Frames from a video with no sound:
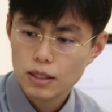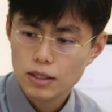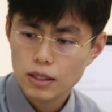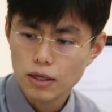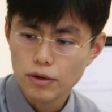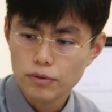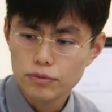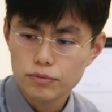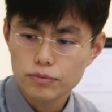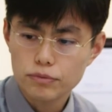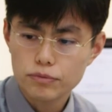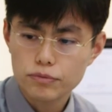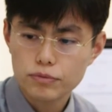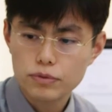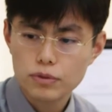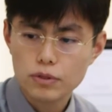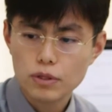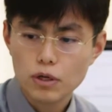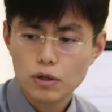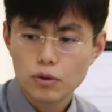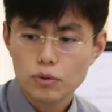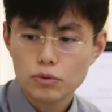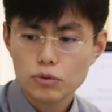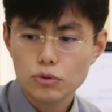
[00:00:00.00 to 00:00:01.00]
Now,
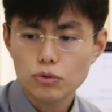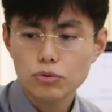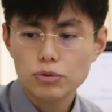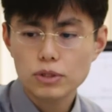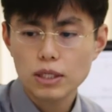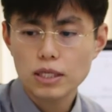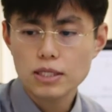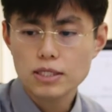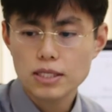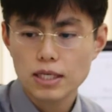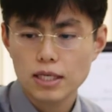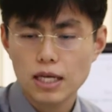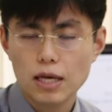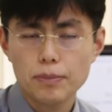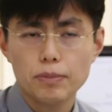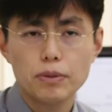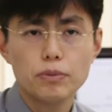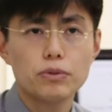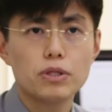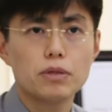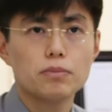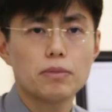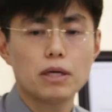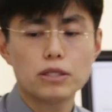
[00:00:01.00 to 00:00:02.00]
two things can happen
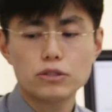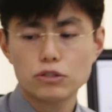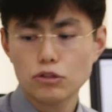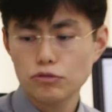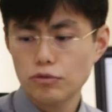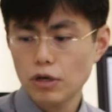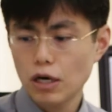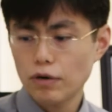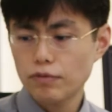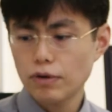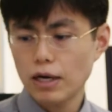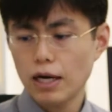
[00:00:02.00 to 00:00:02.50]
with the mitral valve.